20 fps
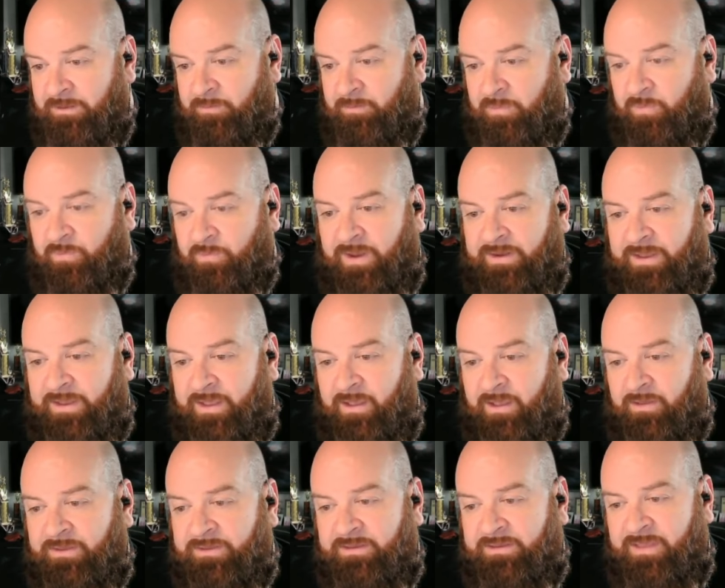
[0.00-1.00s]
But right
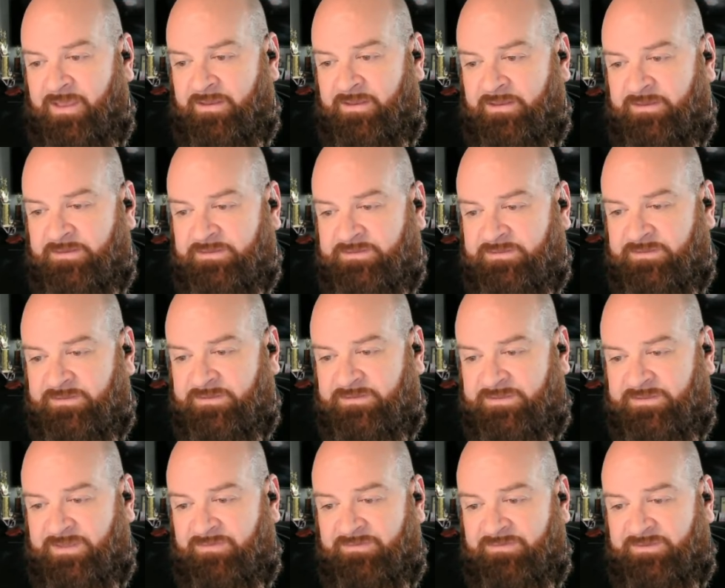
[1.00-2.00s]
now, Indiana is
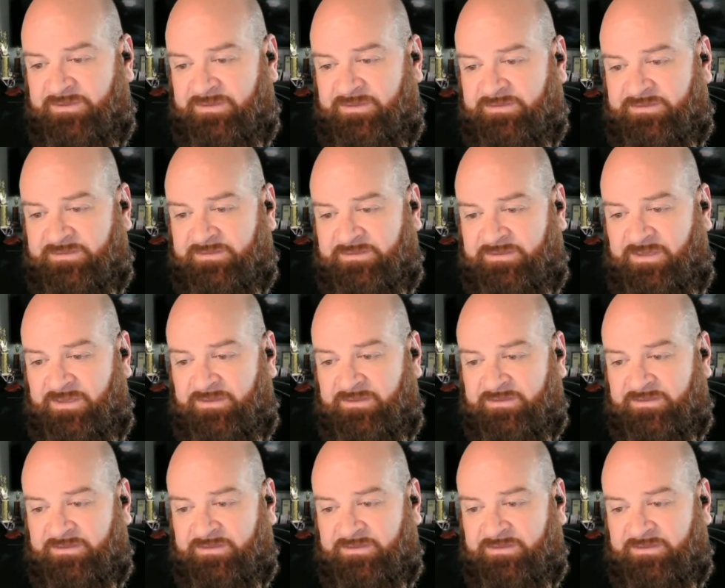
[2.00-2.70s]
17 and 16.